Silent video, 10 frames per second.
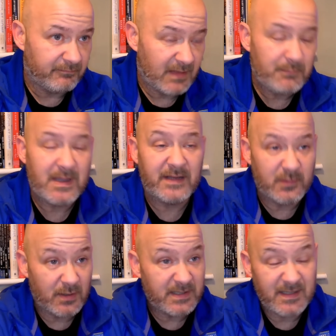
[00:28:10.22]
Mind
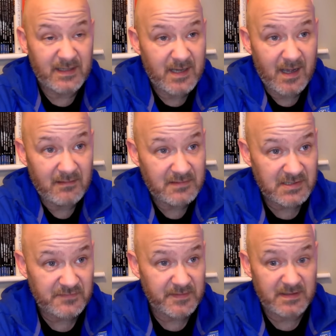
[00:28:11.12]
you, I did in
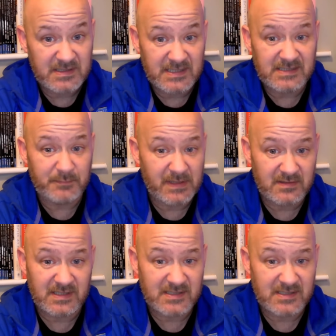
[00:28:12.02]
Carlos's first season, because